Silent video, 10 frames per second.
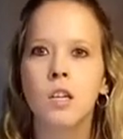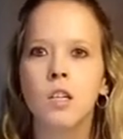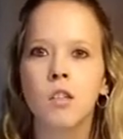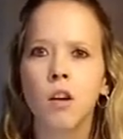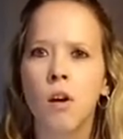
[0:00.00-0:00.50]

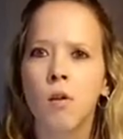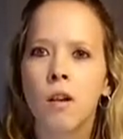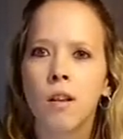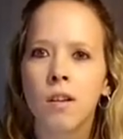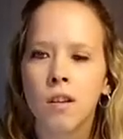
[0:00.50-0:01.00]
So,
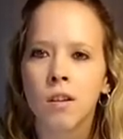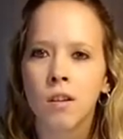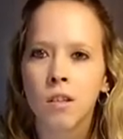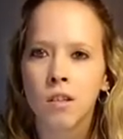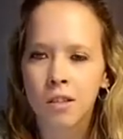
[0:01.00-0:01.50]

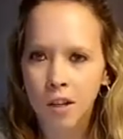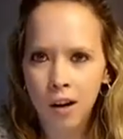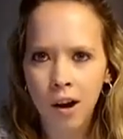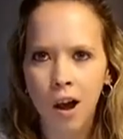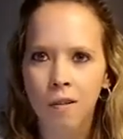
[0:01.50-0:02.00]
to start
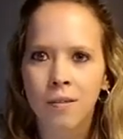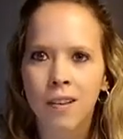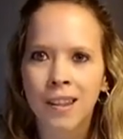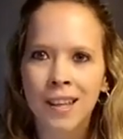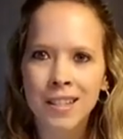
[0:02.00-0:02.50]
off,
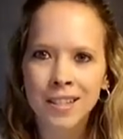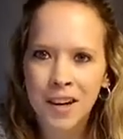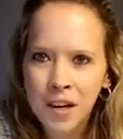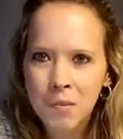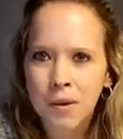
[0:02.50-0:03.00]
let's
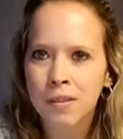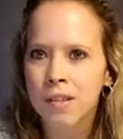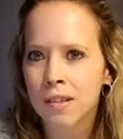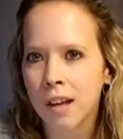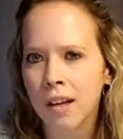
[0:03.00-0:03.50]
talk about the
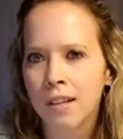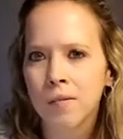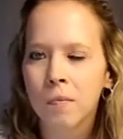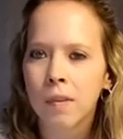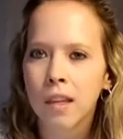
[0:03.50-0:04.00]
sun.
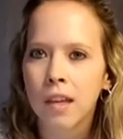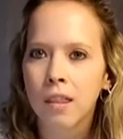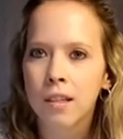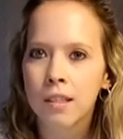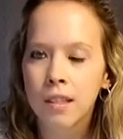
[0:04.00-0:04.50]

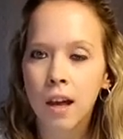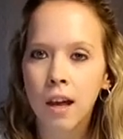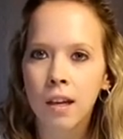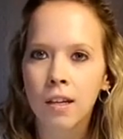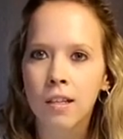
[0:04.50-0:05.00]
The
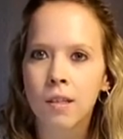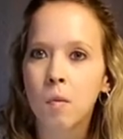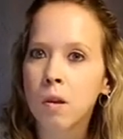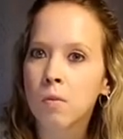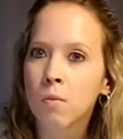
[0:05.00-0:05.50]
sun does
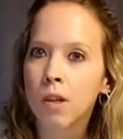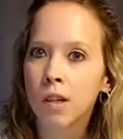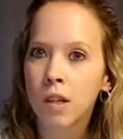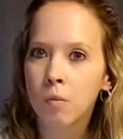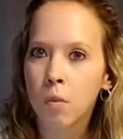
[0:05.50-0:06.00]
something
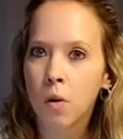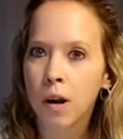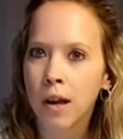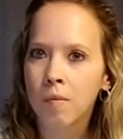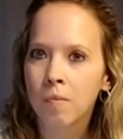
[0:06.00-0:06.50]
really
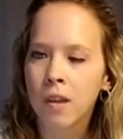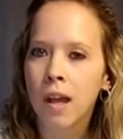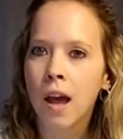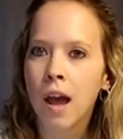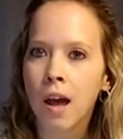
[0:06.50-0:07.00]
important.
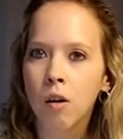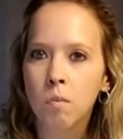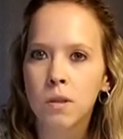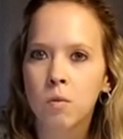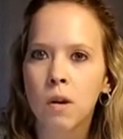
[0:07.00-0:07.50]
It
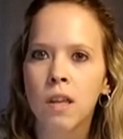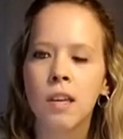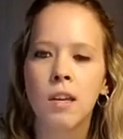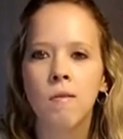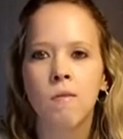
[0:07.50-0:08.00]
helps with
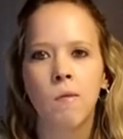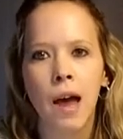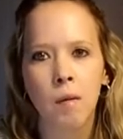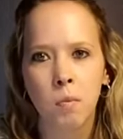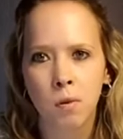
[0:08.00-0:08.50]

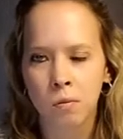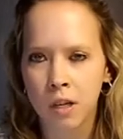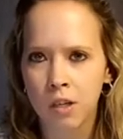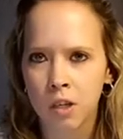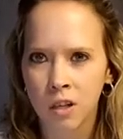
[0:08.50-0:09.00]

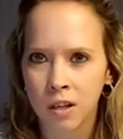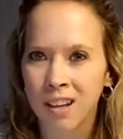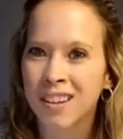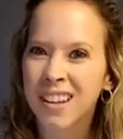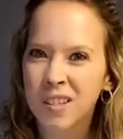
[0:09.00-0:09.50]
evaporation,
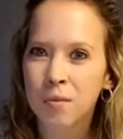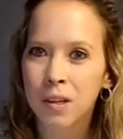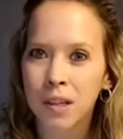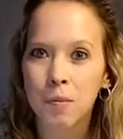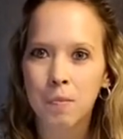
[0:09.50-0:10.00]
and that's a
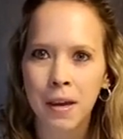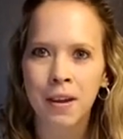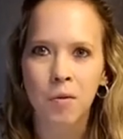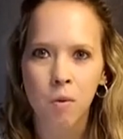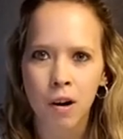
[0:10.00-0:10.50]
really
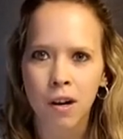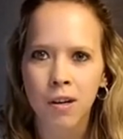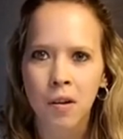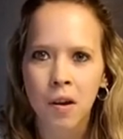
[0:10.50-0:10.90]
big word.